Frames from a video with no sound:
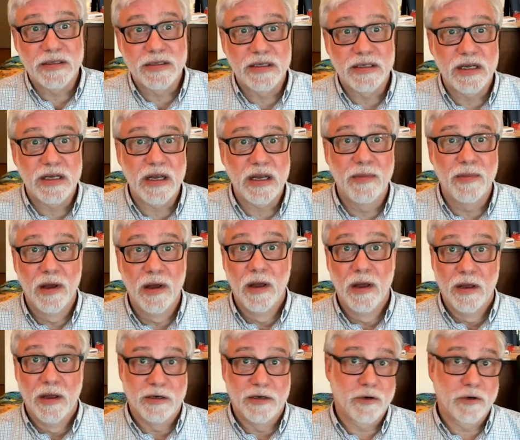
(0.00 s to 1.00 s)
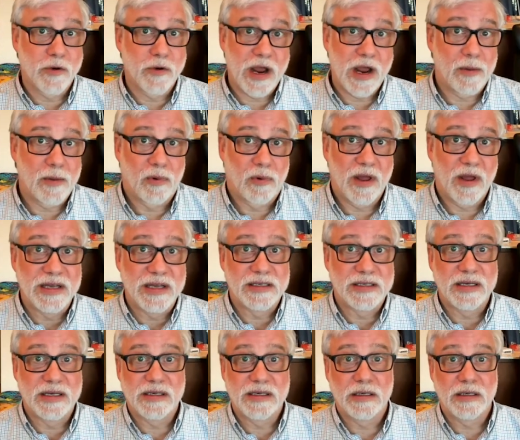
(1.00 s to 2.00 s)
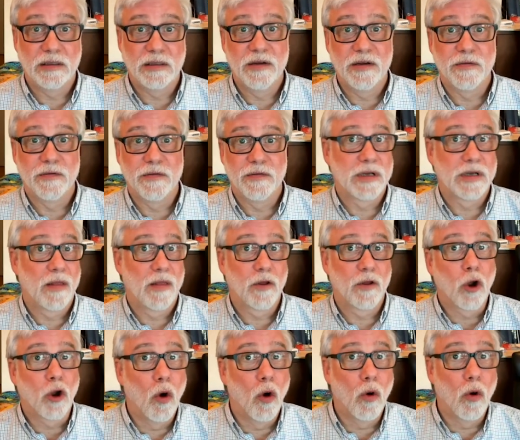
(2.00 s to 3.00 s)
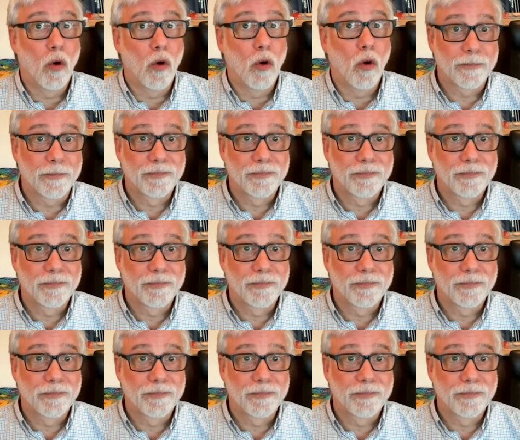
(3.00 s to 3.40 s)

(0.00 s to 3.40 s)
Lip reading: the team to create a place that delivers on the goals.